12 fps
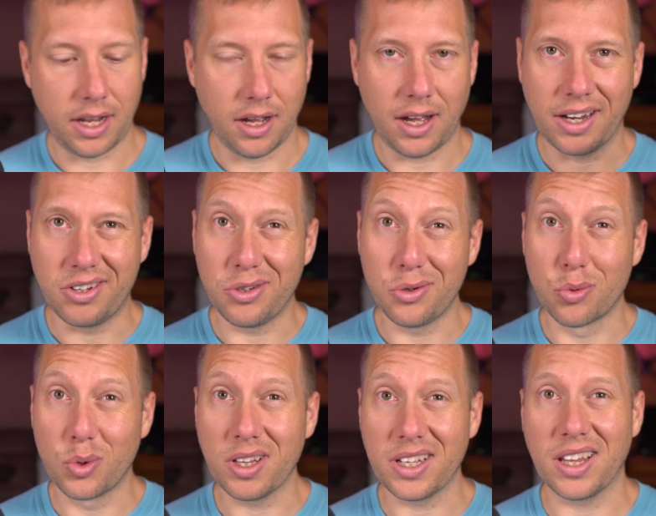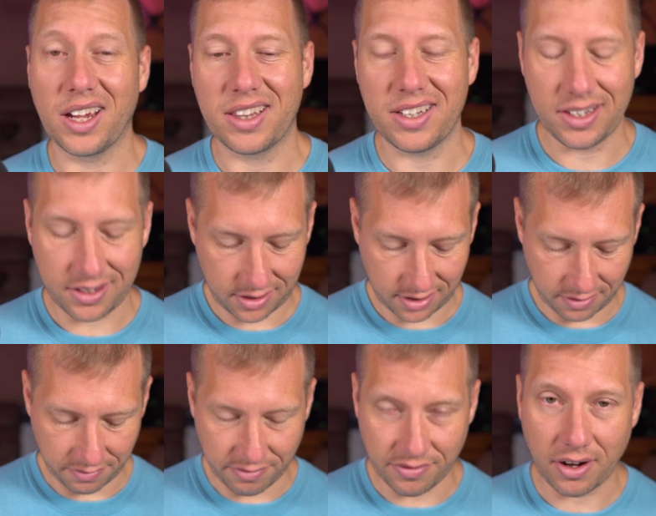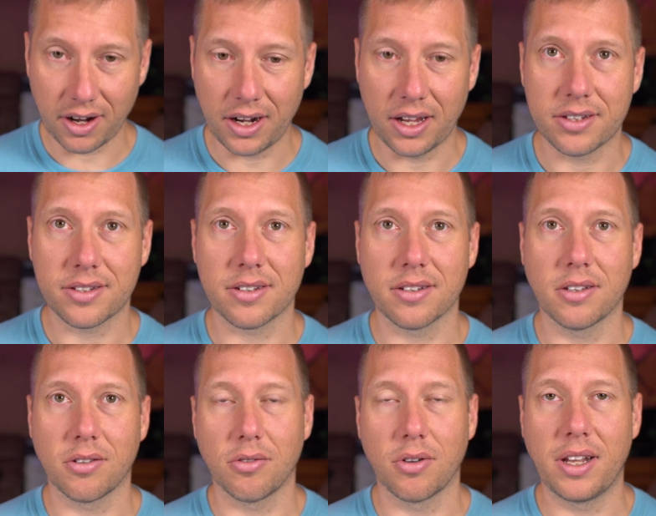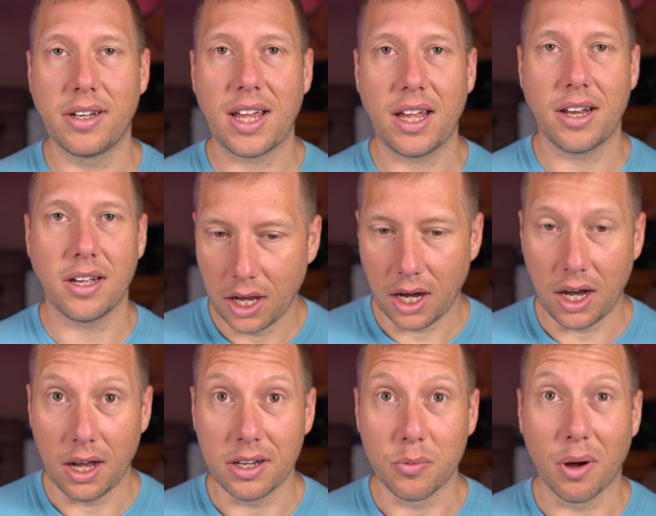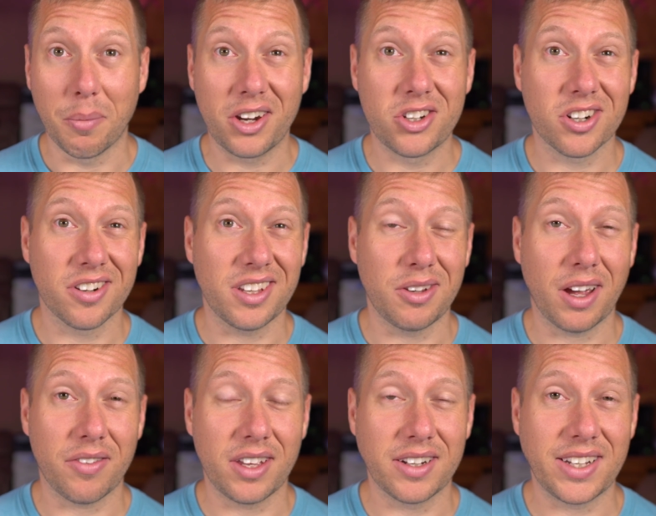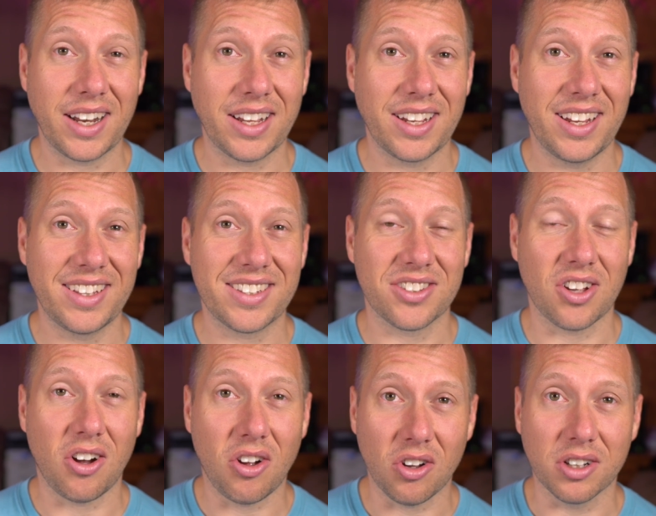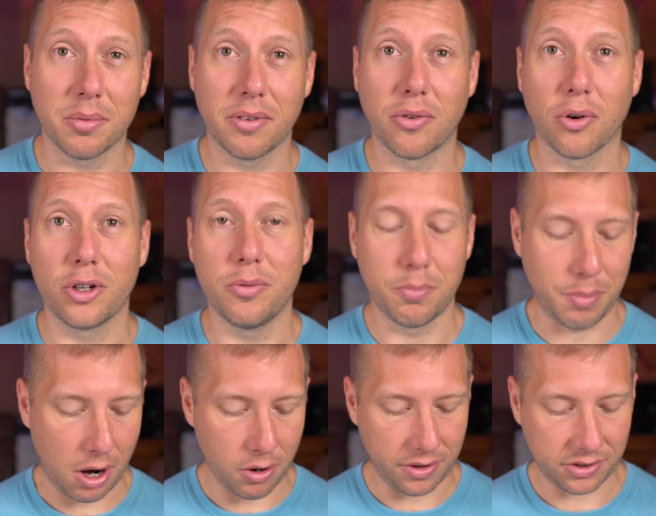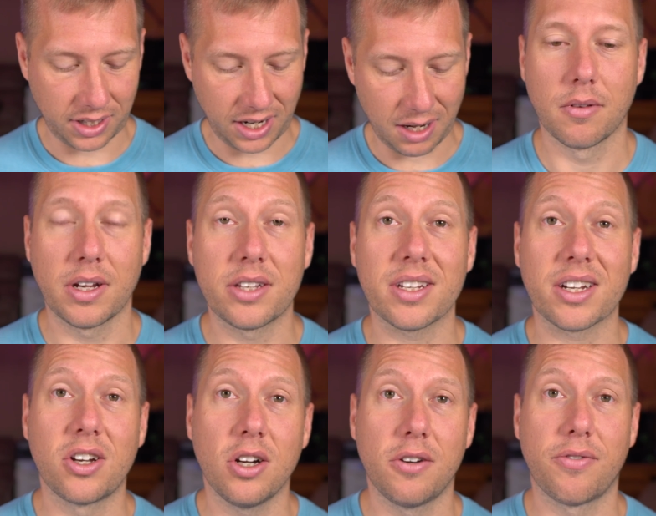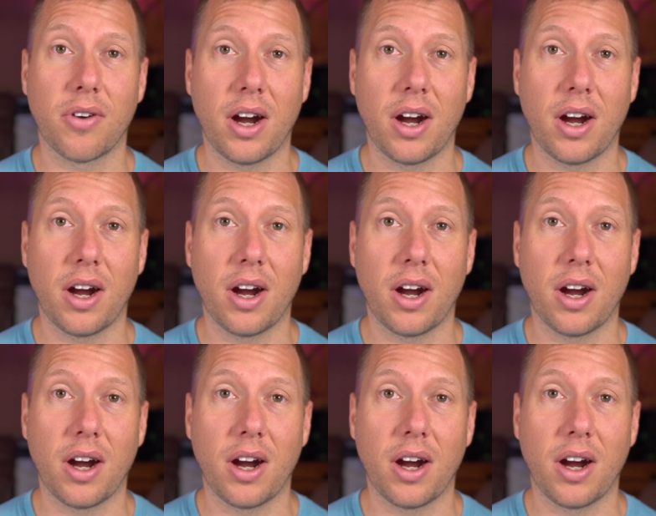I do really like these. Very nice little antenna. You want to make sure that you have the antenna installed before you power this thing on, because it could fry